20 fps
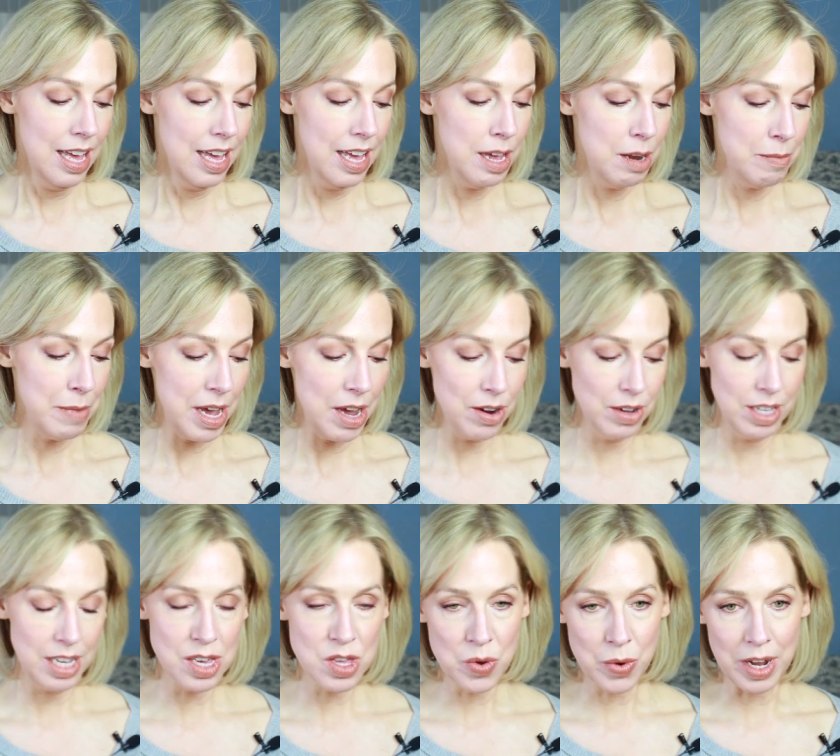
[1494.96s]
in my
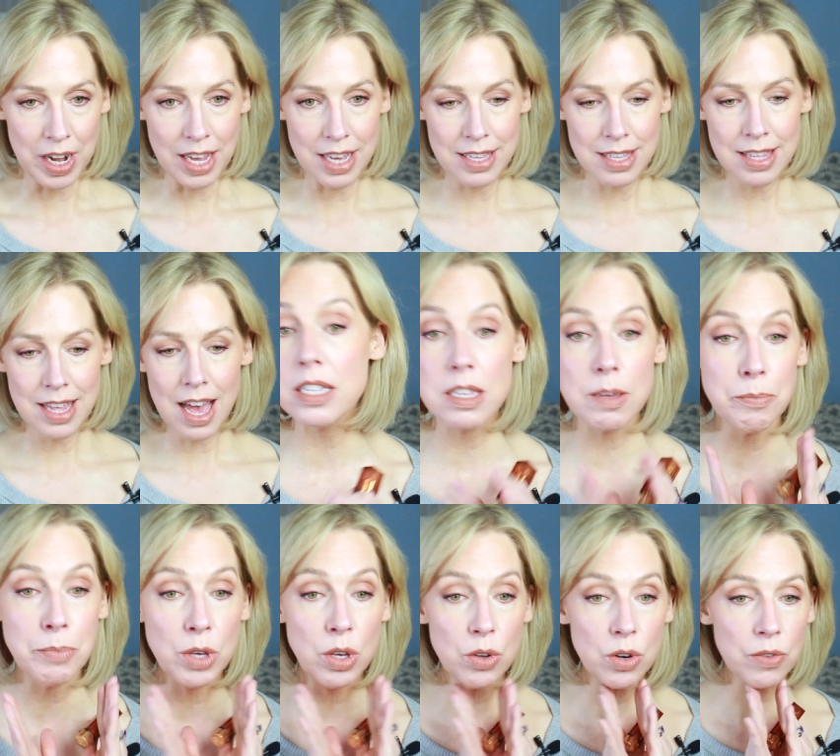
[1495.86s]
early 20s. It's a
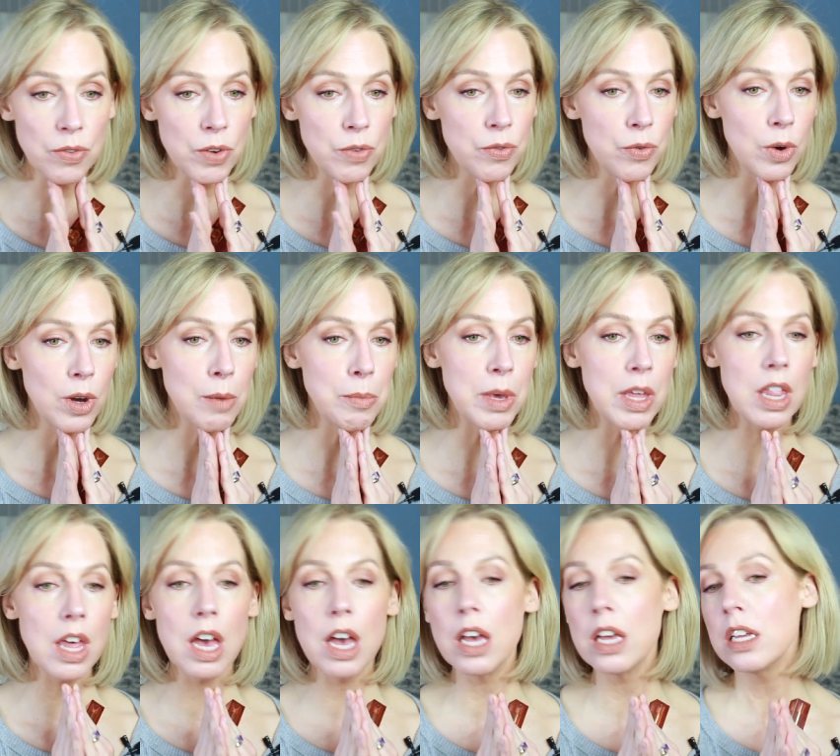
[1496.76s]
beautiful
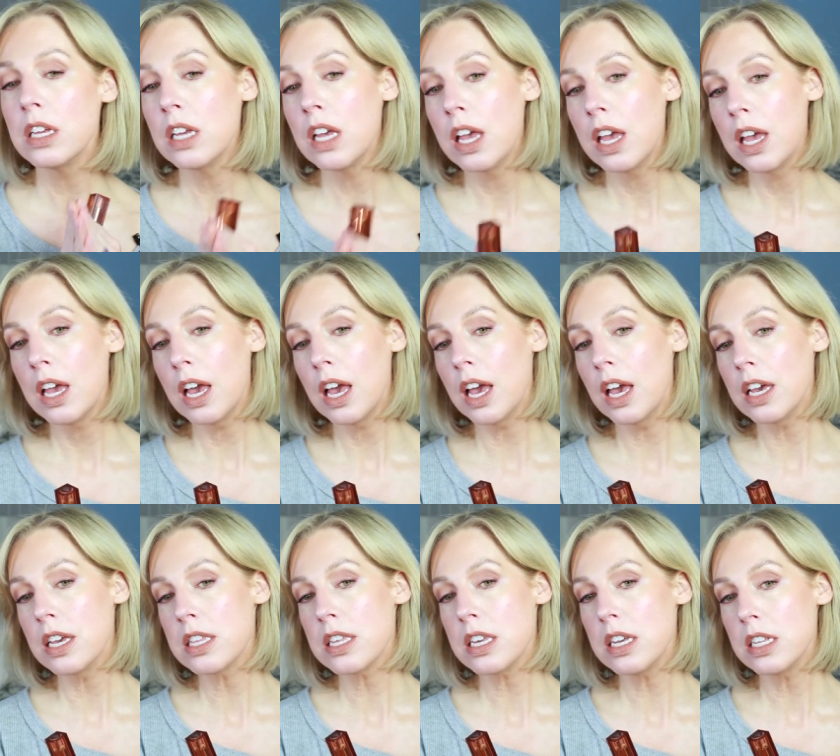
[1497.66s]
formula
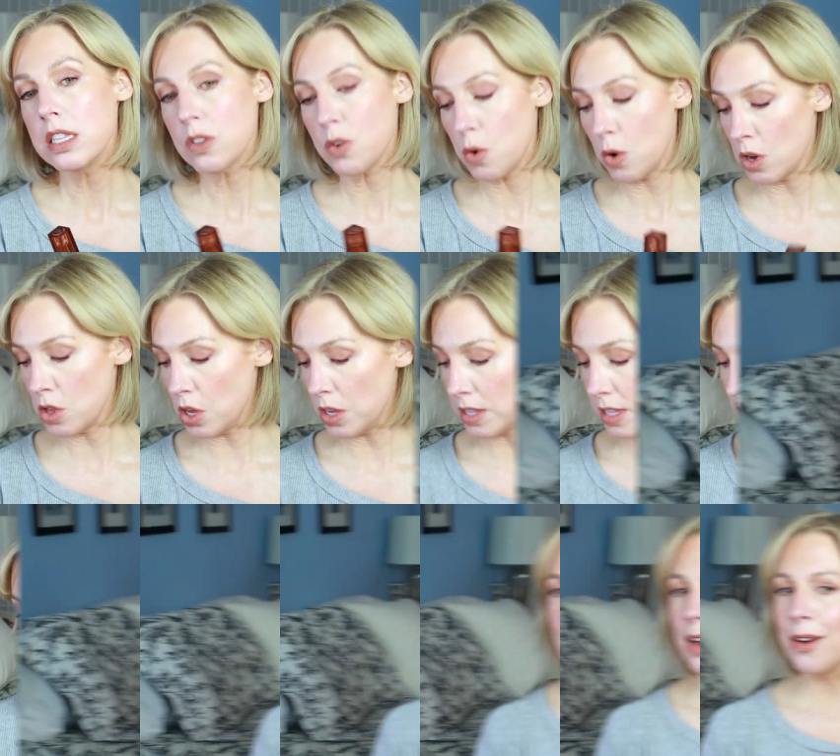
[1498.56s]
and it's gorgeous.
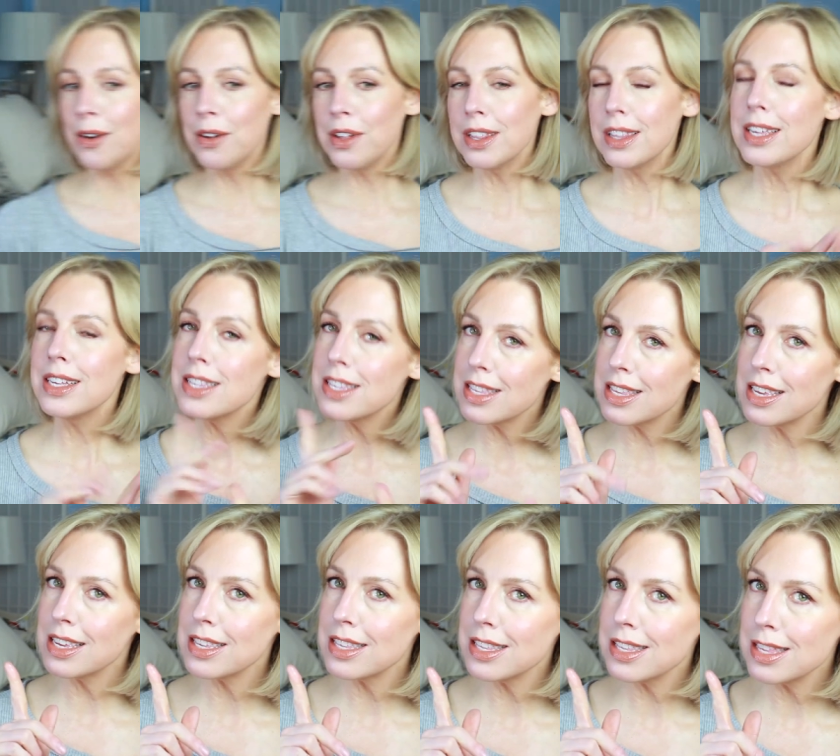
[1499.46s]
Now let's
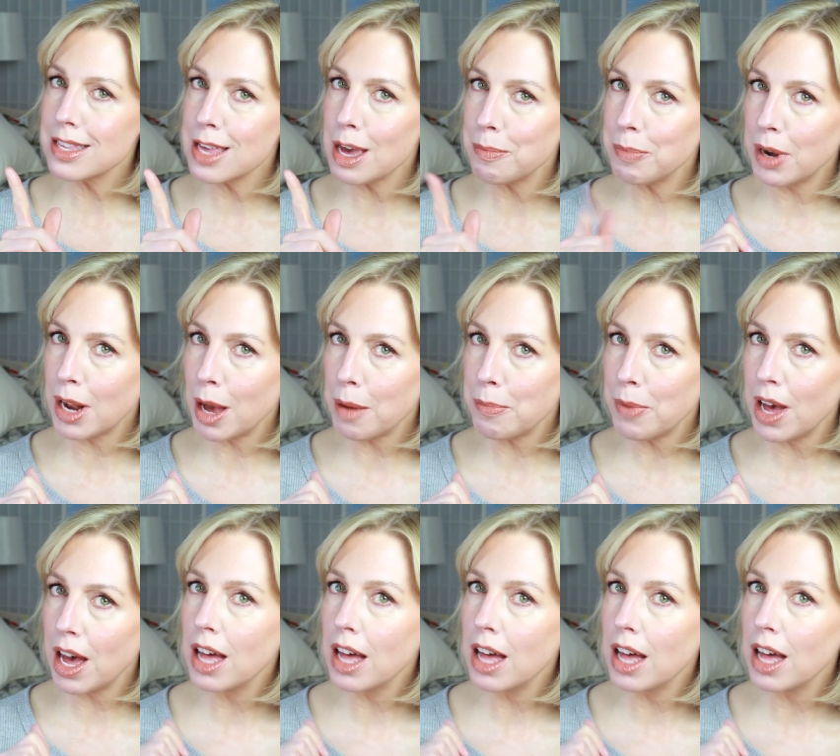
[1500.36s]
step it up